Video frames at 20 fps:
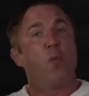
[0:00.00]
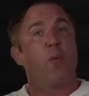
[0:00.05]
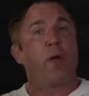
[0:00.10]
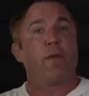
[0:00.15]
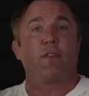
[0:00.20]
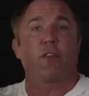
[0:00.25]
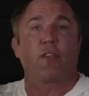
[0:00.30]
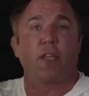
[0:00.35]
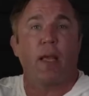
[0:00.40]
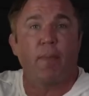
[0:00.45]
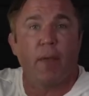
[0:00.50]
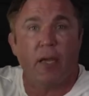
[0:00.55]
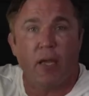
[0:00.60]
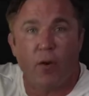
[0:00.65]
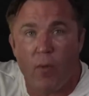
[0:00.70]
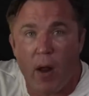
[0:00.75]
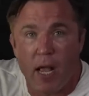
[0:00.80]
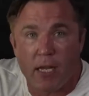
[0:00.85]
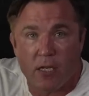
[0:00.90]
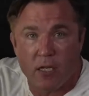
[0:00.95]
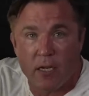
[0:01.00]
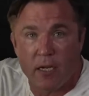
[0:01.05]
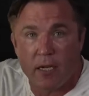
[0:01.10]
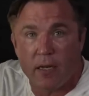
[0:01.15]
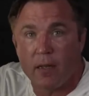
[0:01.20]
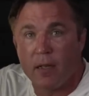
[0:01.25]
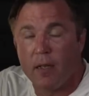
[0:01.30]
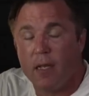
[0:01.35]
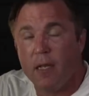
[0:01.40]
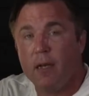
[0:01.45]
We have the same thing in
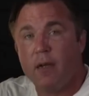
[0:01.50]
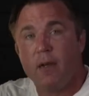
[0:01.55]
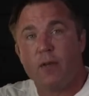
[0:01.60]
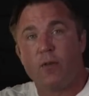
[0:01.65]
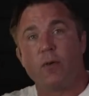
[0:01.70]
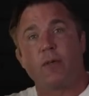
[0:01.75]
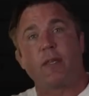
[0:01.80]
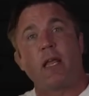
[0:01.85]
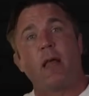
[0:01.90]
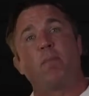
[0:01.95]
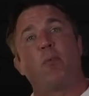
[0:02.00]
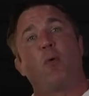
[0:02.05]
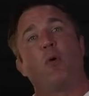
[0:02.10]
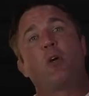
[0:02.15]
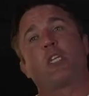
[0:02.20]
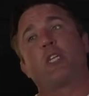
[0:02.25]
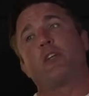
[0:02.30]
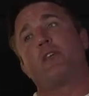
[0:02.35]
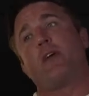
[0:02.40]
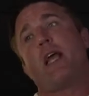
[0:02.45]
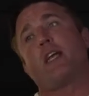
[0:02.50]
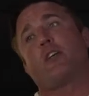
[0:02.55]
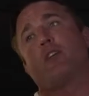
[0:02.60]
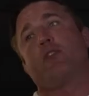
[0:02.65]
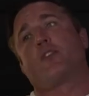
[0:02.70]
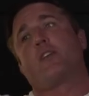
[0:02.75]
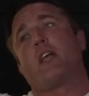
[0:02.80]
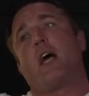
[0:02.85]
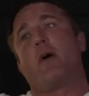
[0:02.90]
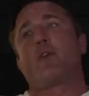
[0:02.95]
wrestling. Do it 10 points
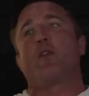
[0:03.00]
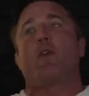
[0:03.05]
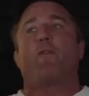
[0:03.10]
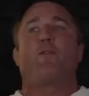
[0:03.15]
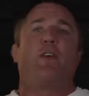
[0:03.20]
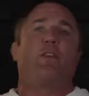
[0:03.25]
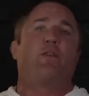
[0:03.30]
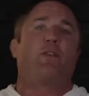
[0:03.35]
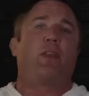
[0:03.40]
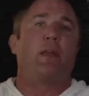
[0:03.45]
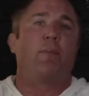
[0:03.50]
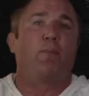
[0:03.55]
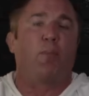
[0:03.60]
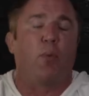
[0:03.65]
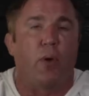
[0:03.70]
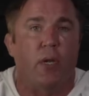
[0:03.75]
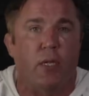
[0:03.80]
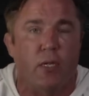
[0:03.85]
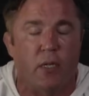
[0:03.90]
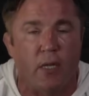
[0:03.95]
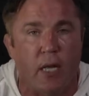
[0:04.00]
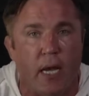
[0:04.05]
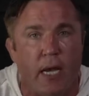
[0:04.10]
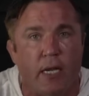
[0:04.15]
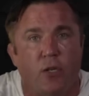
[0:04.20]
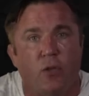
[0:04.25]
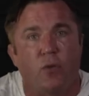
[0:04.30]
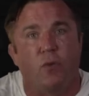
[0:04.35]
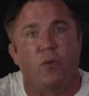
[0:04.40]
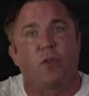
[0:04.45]
international style. We do it 15 points in the
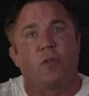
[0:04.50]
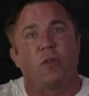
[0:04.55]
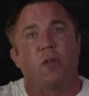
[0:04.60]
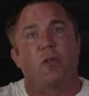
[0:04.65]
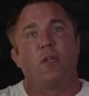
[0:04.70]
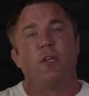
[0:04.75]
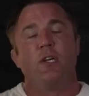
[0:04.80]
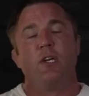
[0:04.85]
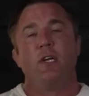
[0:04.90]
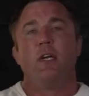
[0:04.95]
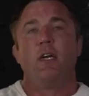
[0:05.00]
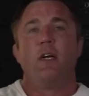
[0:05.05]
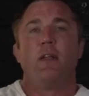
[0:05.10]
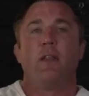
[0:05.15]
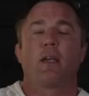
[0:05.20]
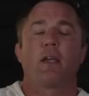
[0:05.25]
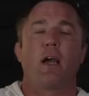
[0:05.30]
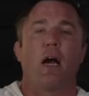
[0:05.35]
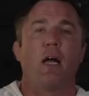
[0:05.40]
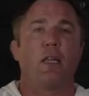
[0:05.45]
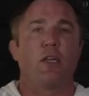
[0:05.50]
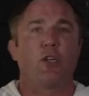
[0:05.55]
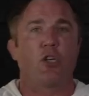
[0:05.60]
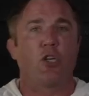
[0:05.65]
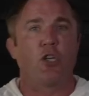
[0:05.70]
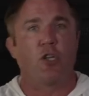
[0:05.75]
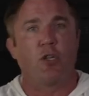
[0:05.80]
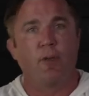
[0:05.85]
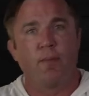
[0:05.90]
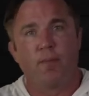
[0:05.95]
high schools and the
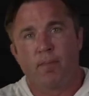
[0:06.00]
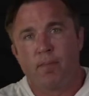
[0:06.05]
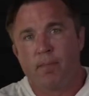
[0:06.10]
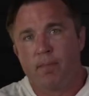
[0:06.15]
colleges.